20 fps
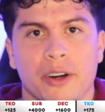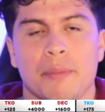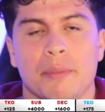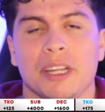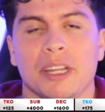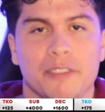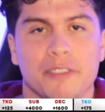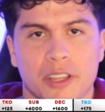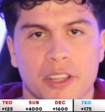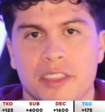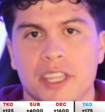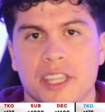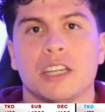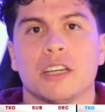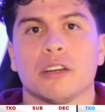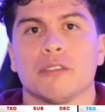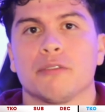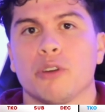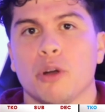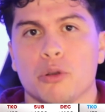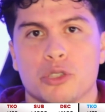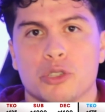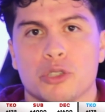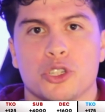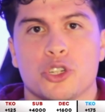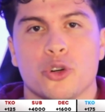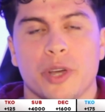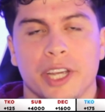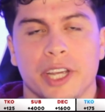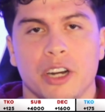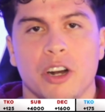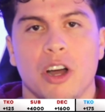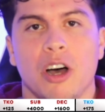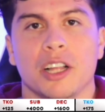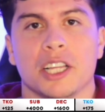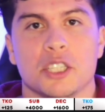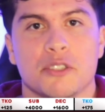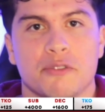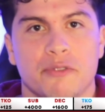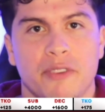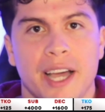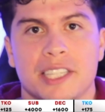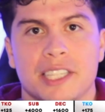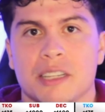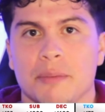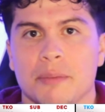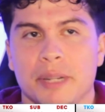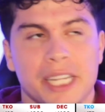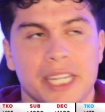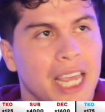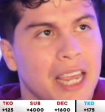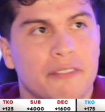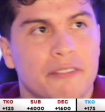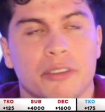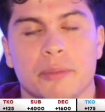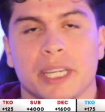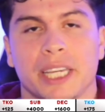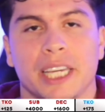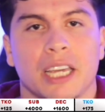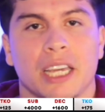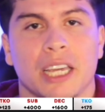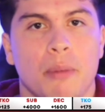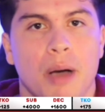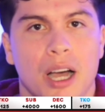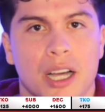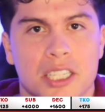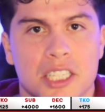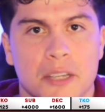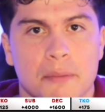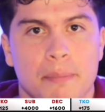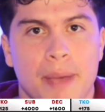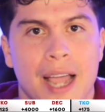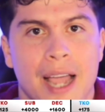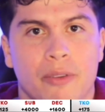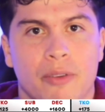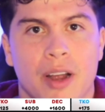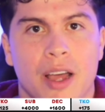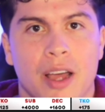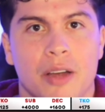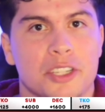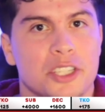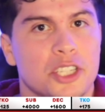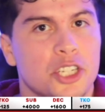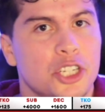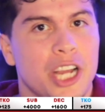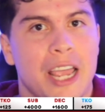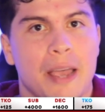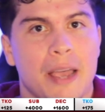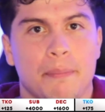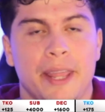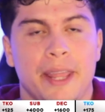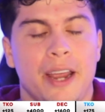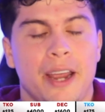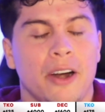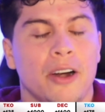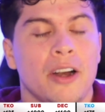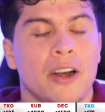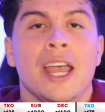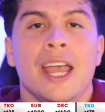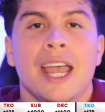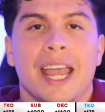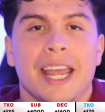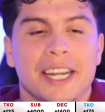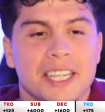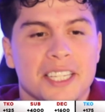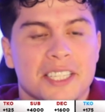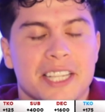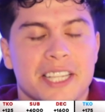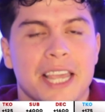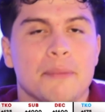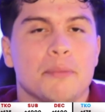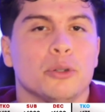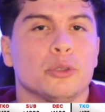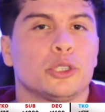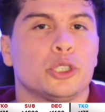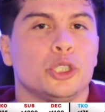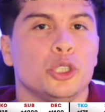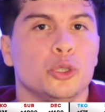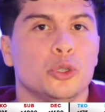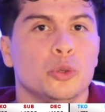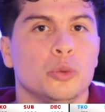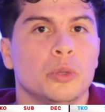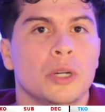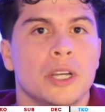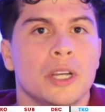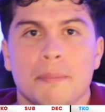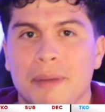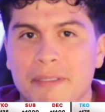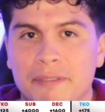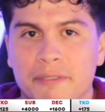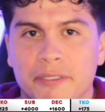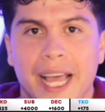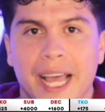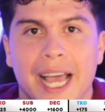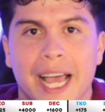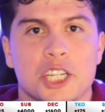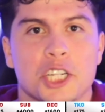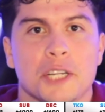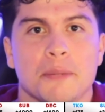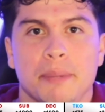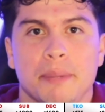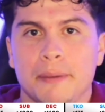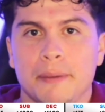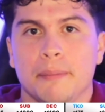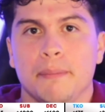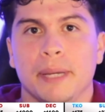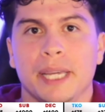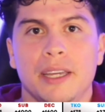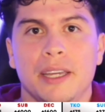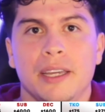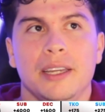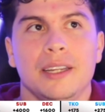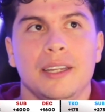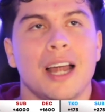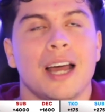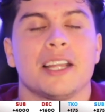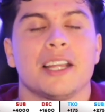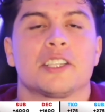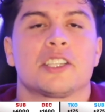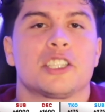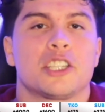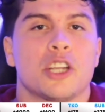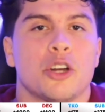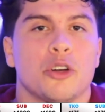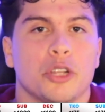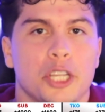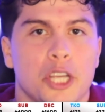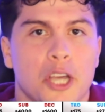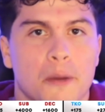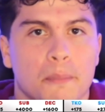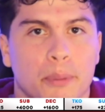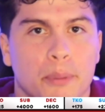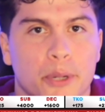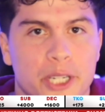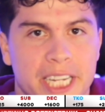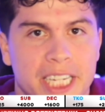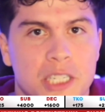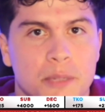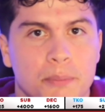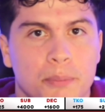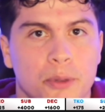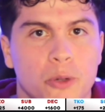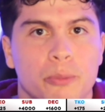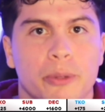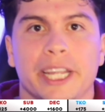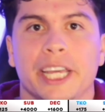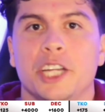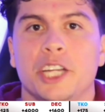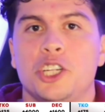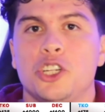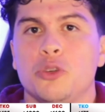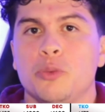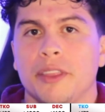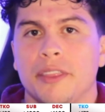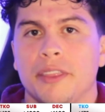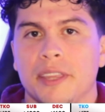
I mean, if you think of Rozenstruik in all his fights, I mean, he came from the kickboxing background. He's a champ there, and he's able to be flashy, be be not necessarily unpredictable, but hit you with